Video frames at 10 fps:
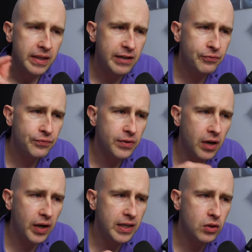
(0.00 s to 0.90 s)
if
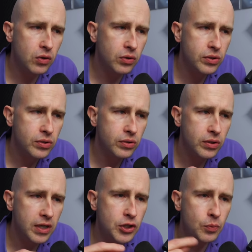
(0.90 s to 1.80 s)
I'd got
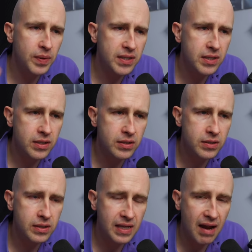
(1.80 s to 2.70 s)
a
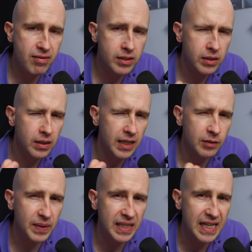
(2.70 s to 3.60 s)
duplicitous character at
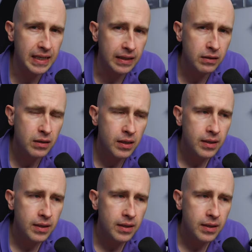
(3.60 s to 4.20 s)
the beginning,